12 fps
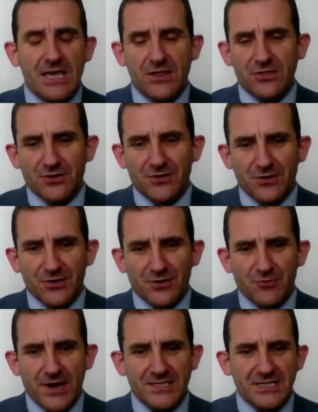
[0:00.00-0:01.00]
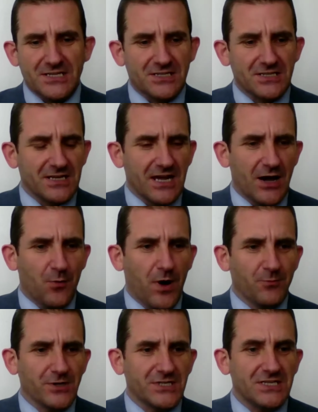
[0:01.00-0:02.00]
The greatest
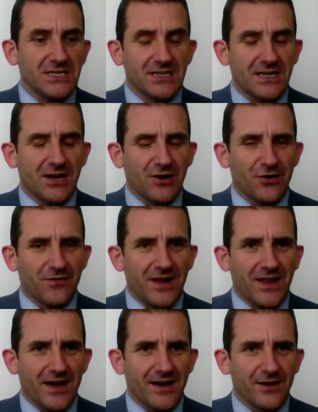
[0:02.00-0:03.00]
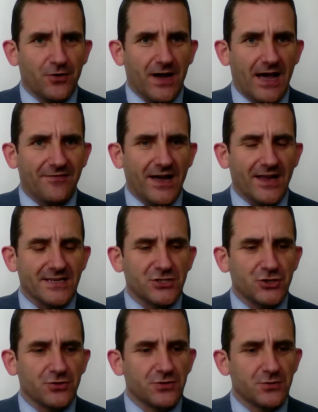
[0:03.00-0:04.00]
when we see a lot of AI or have had
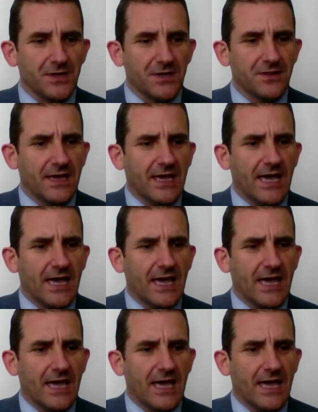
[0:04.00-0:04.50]
issues with